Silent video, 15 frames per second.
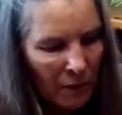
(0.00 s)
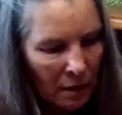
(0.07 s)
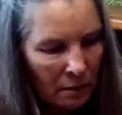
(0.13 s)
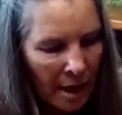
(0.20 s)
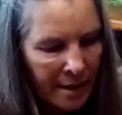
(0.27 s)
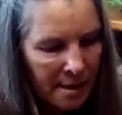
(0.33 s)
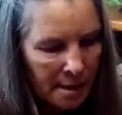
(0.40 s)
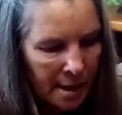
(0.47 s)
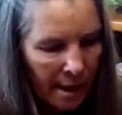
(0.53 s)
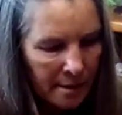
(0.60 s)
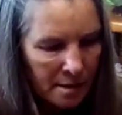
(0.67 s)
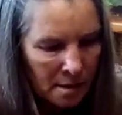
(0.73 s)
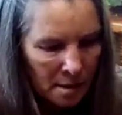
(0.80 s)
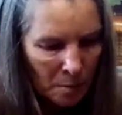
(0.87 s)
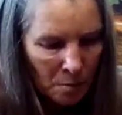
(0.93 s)
Let's
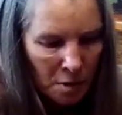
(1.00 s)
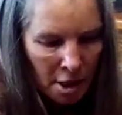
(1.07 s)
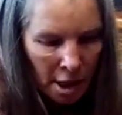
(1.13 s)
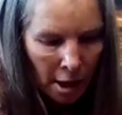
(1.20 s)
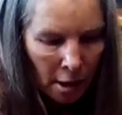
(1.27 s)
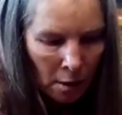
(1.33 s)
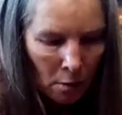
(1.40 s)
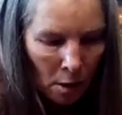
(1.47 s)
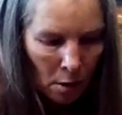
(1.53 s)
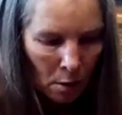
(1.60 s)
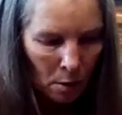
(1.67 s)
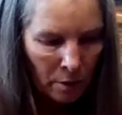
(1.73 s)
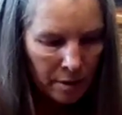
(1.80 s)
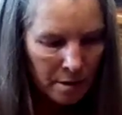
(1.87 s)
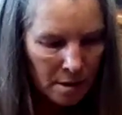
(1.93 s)
get some
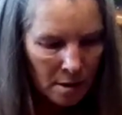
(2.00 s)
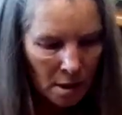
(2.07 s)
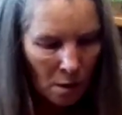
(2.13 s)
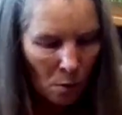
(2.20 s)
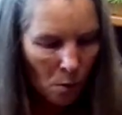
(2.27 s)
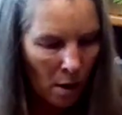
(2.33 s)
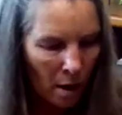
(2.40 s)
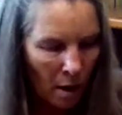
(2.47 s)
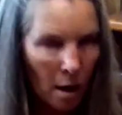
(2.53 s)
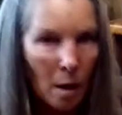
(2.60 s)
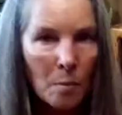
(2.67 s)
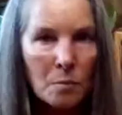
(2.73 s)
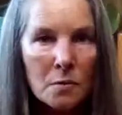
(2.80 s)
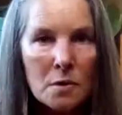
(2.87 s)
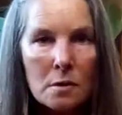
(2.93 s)
tarot and see what
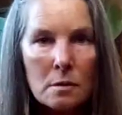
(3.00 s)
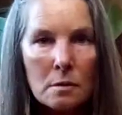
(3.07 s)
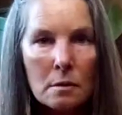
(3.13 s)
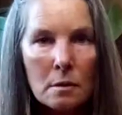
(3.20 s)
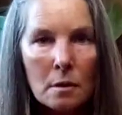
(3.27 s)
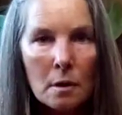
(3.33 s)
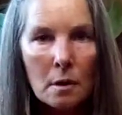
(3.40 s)
comes